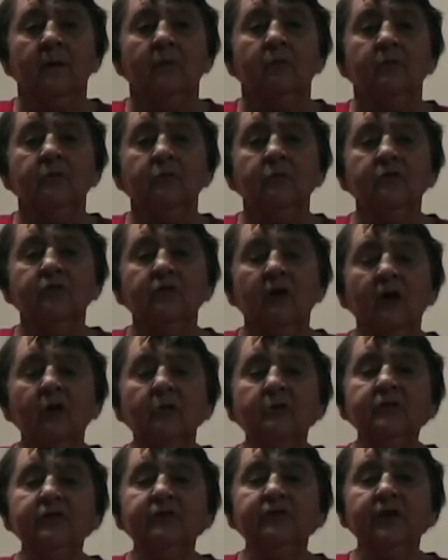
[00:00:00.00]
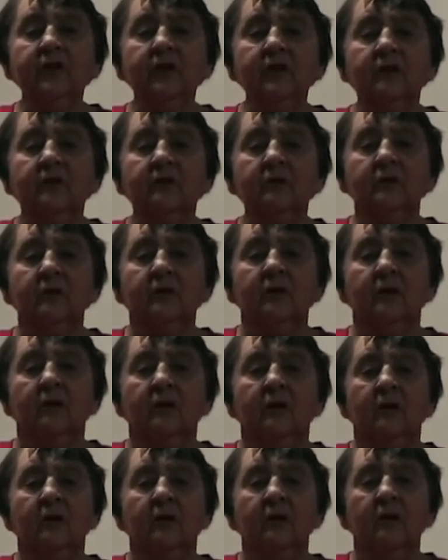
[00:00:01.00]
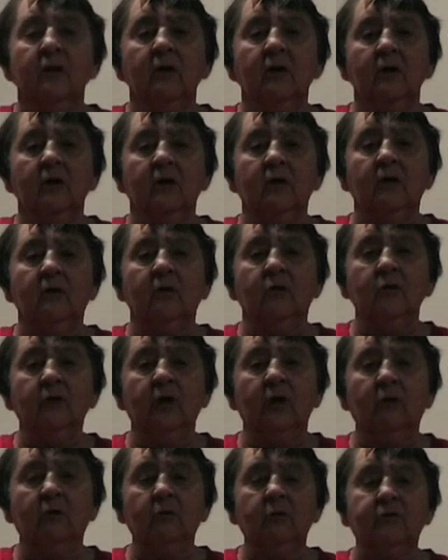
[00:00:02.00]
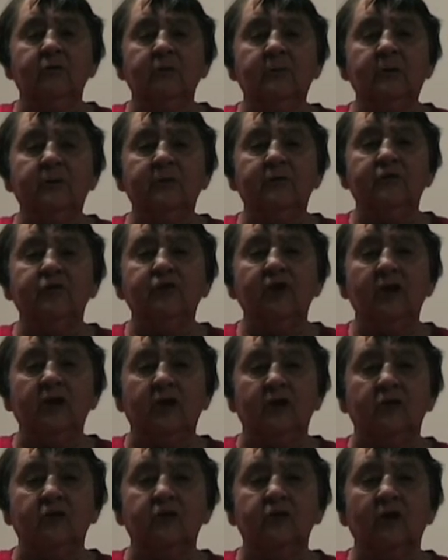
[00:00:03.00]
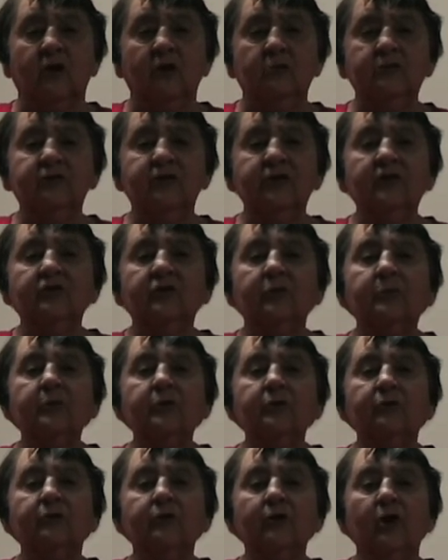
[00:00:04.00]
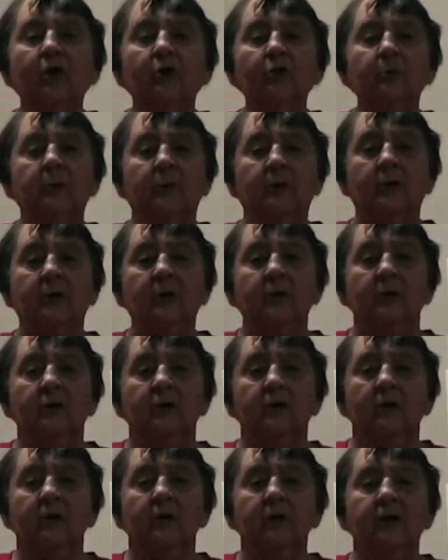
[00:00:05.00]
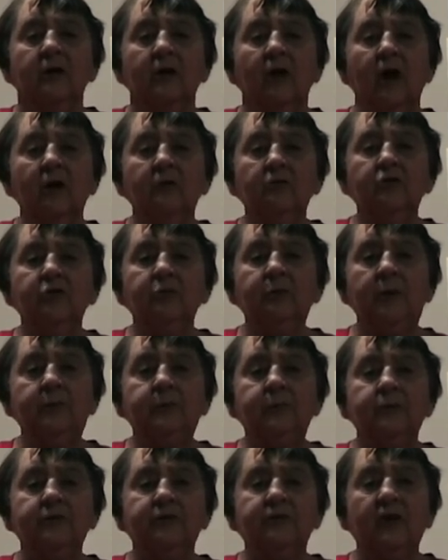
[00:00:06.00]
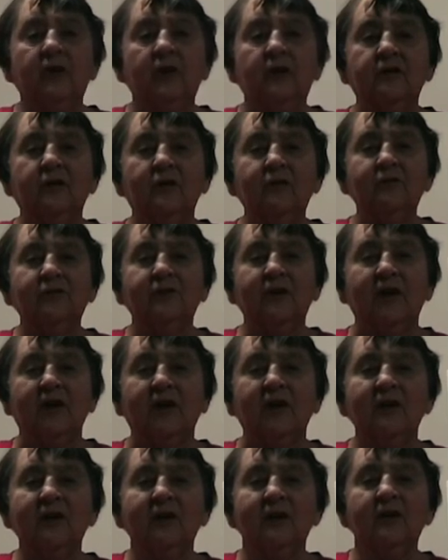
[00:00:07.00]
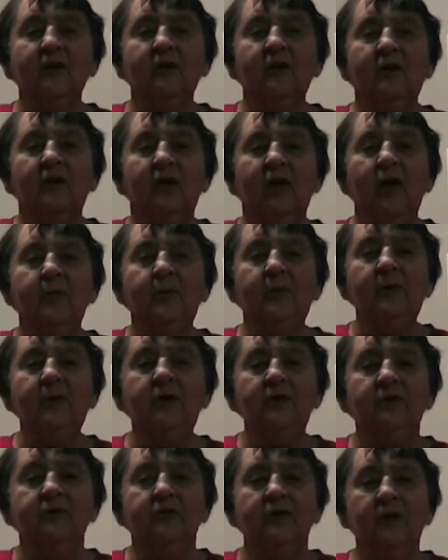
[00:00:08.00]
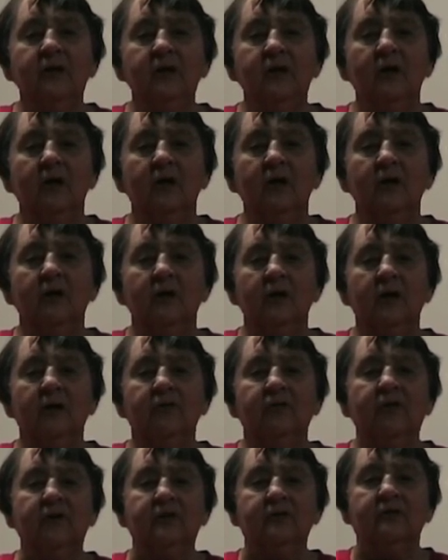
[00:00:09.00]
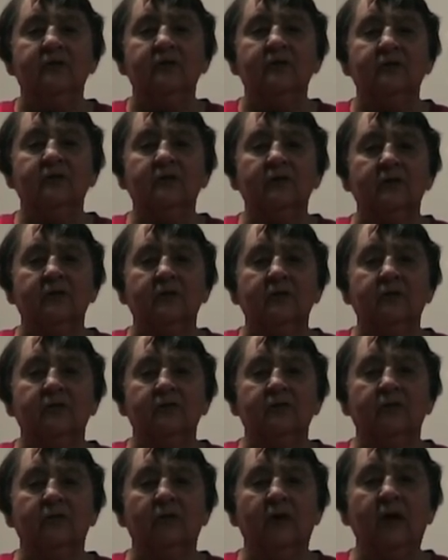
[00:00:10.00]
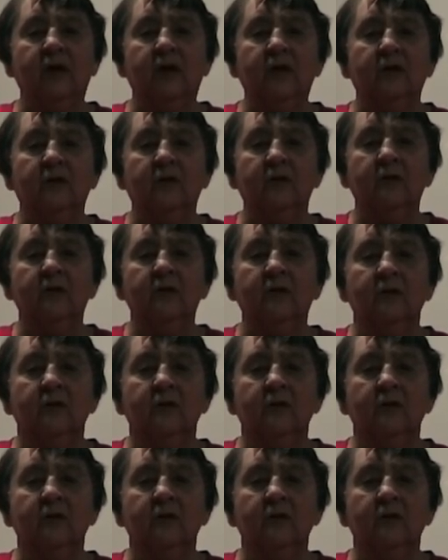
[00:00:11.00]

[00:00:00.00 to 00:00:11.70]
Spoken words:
which I always think, although it was a bit of a challenge, I always think it's a beautiful omen. The Irish people say, don't they, happy the events that the rain